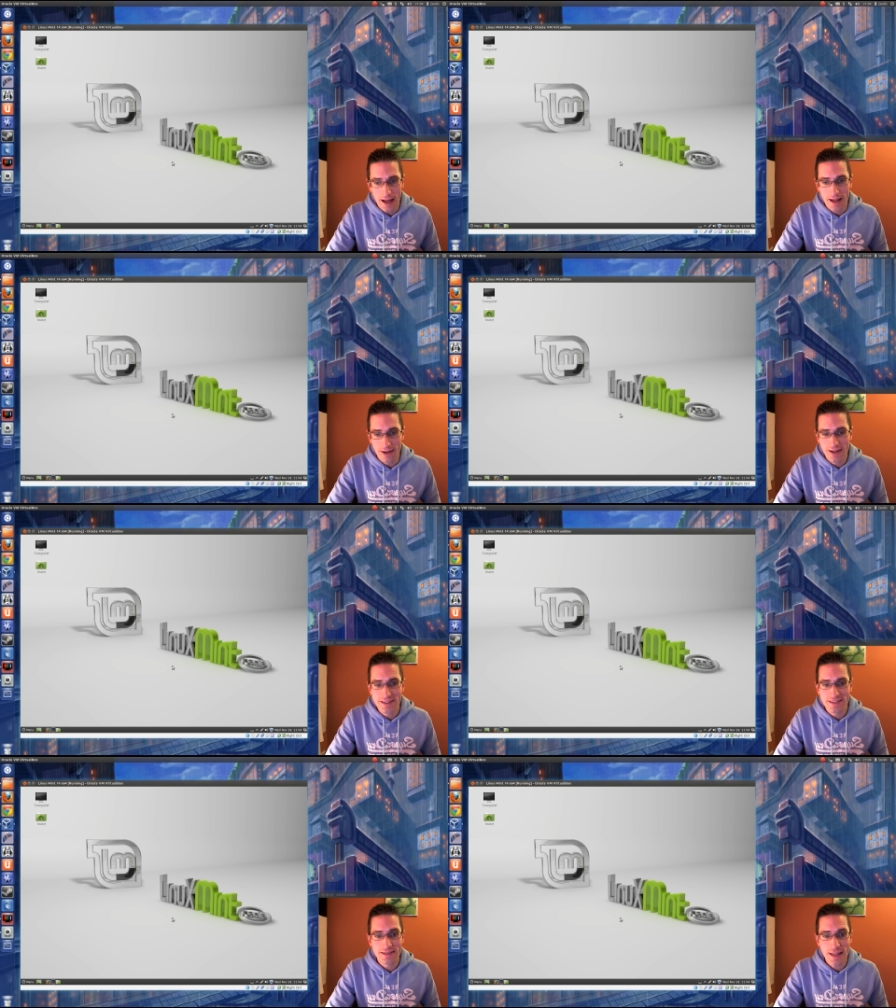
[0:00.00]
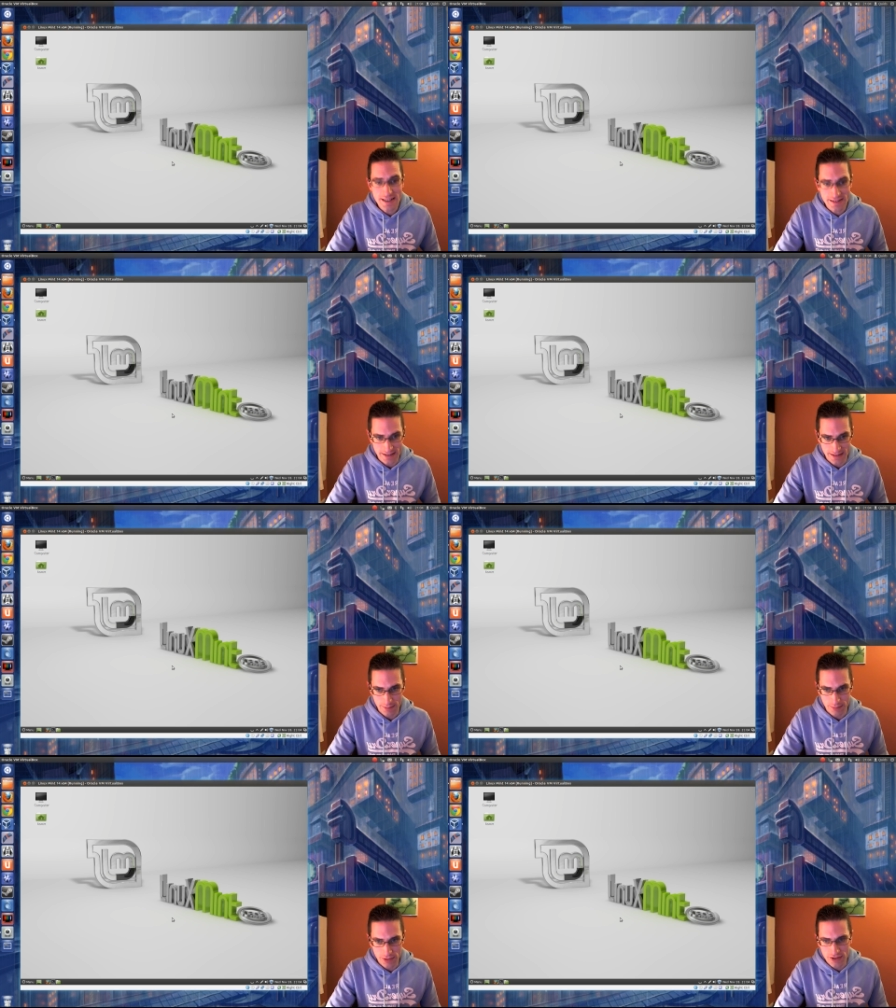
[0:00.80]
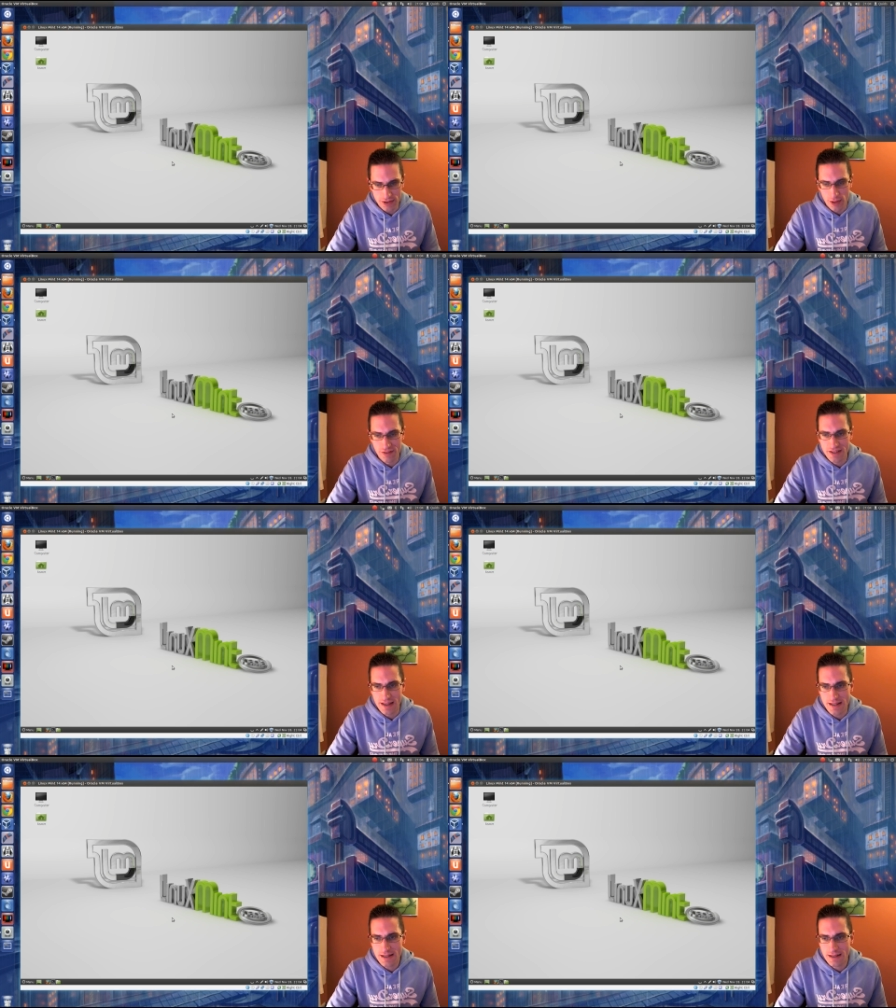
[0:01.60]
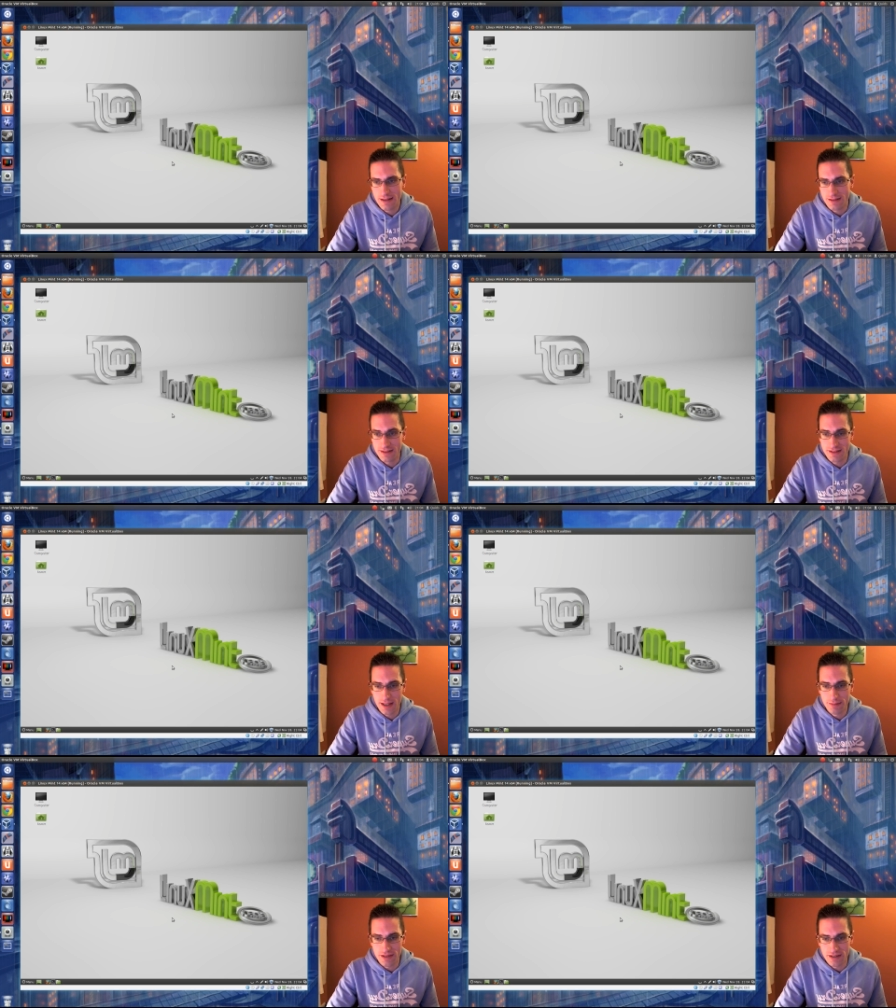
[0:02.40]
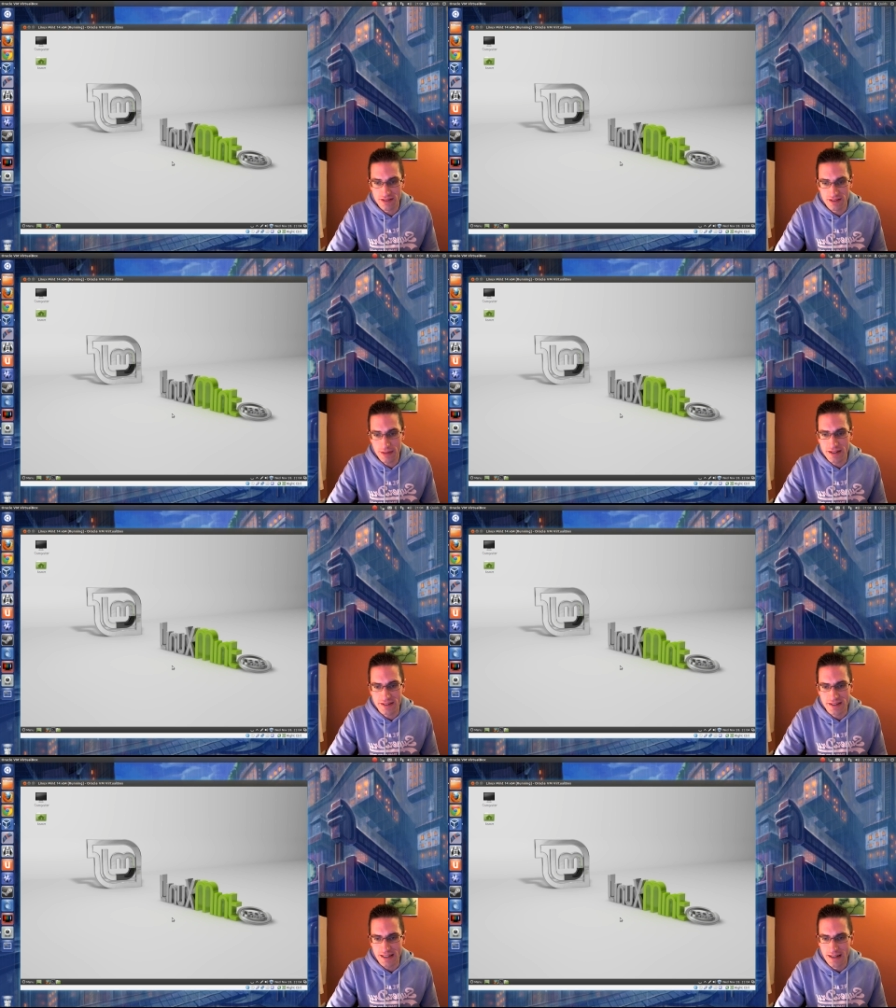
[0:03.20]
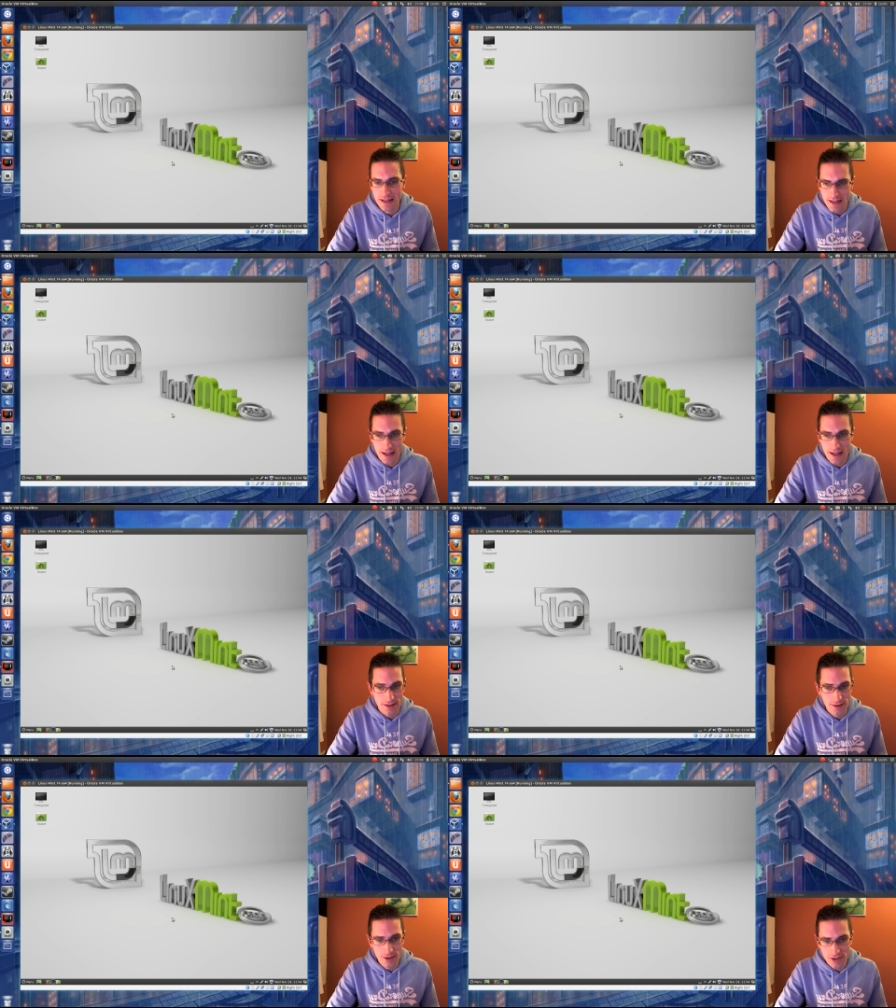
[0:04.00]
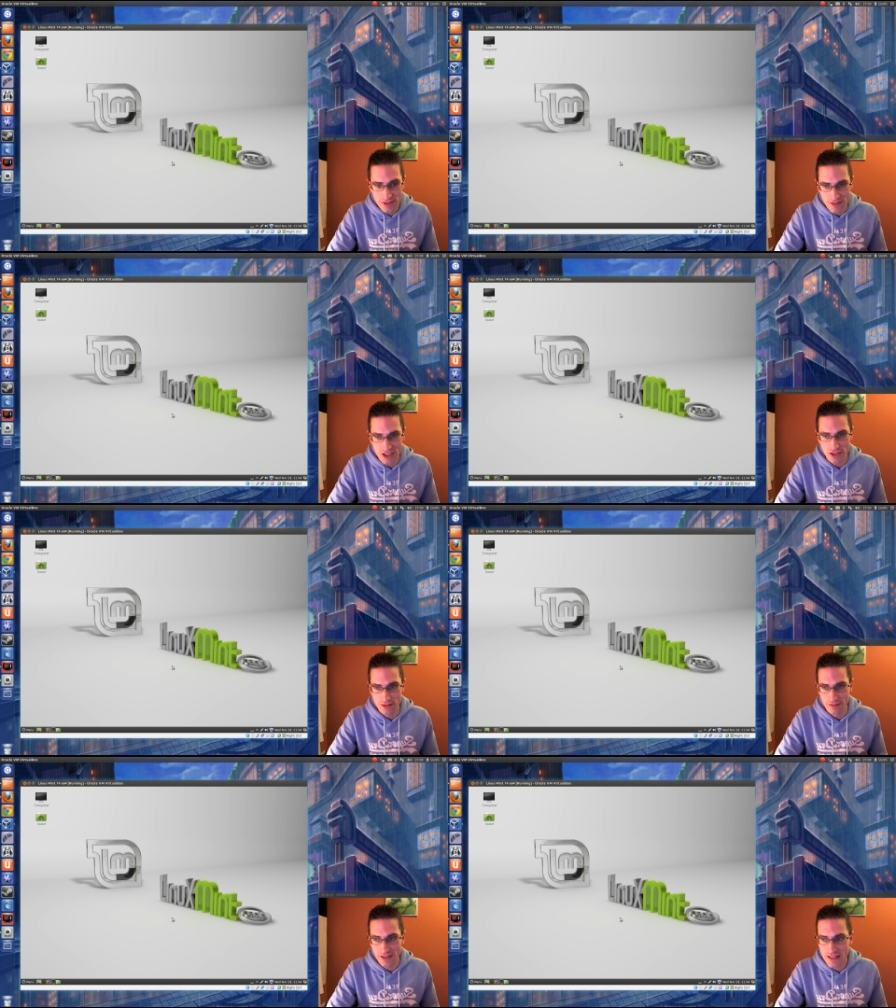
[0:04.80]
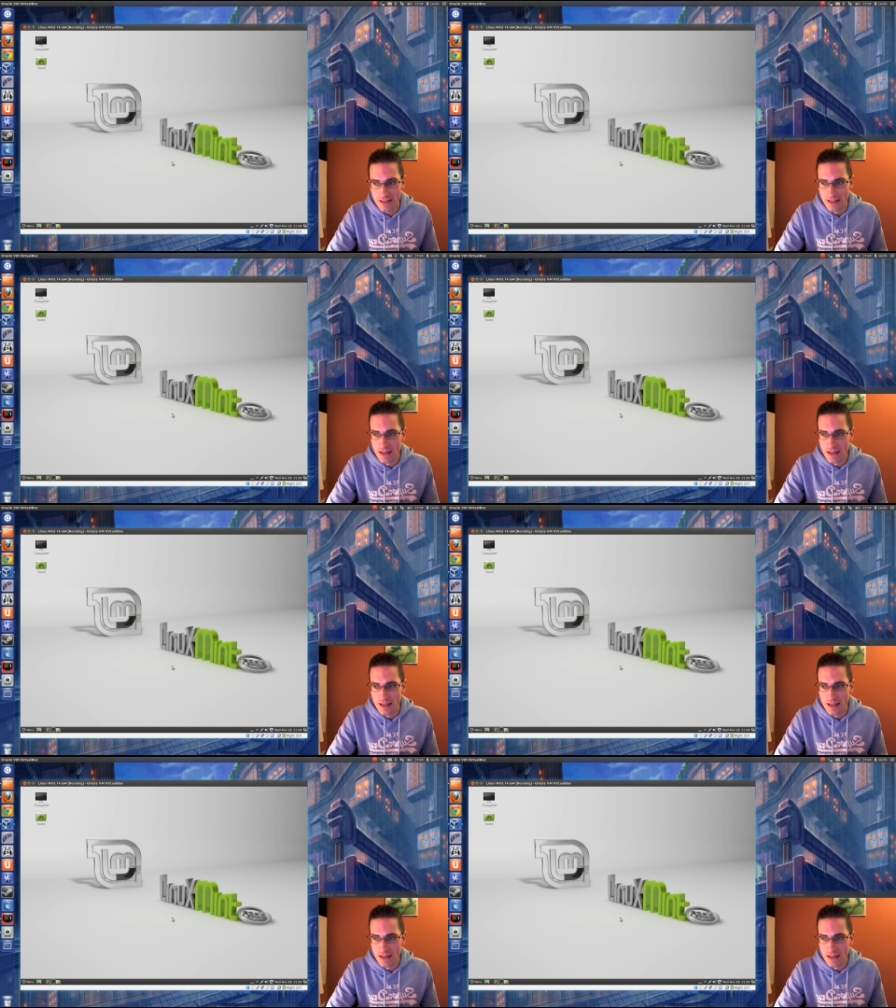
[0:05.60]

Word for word: And I slated Ubuntu twelve ten in terms of stability. It had a lot of issues with it,